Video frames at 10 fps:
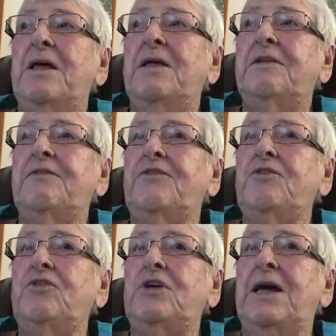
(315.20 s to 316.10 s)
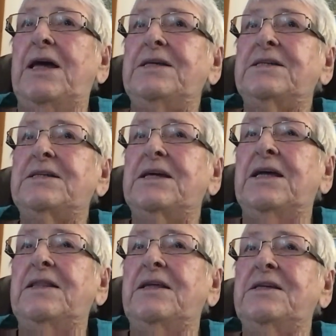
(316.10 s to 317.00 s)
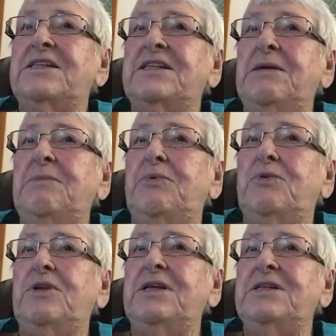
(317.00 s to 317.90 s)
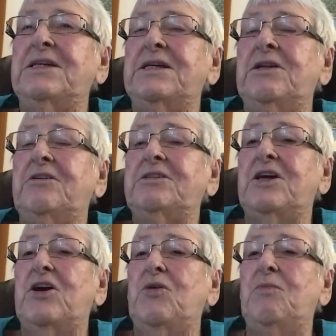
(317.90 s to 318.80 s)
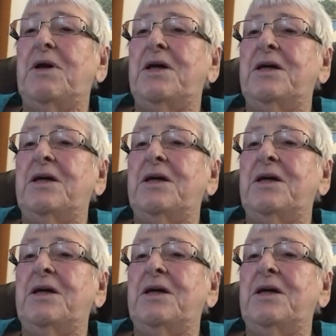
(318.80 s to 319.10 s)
the fruit cakes and the steamed puddings in October,